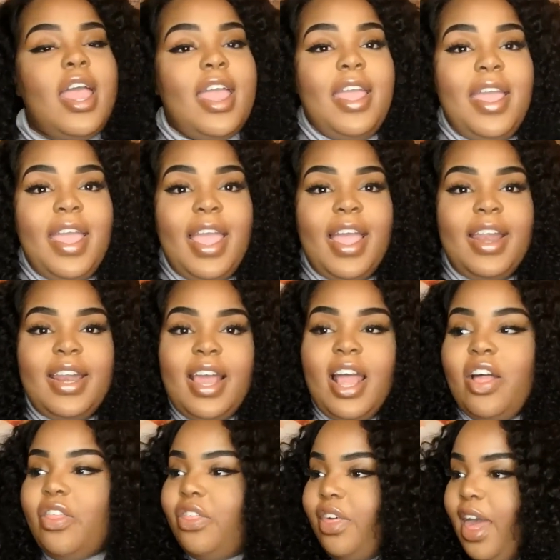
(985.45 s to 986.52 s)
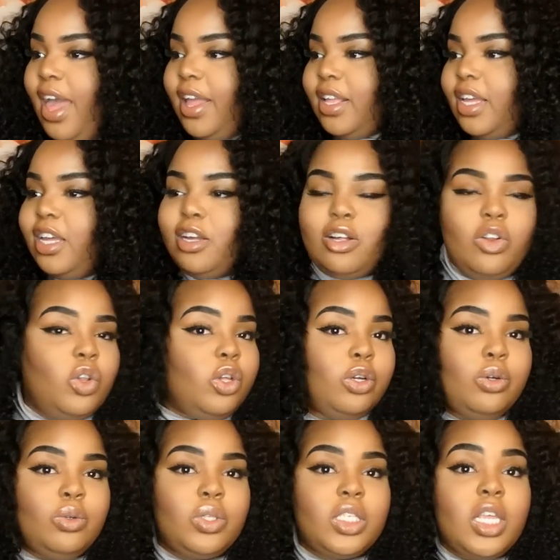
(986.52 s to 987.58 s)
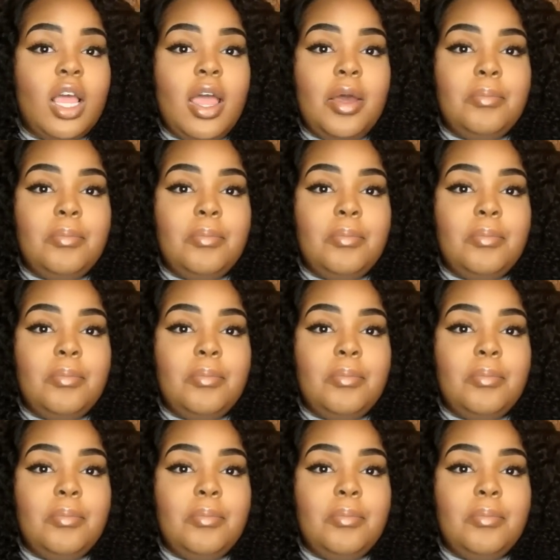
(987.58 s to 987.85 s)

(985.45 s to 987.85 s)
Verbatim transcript: and that concludes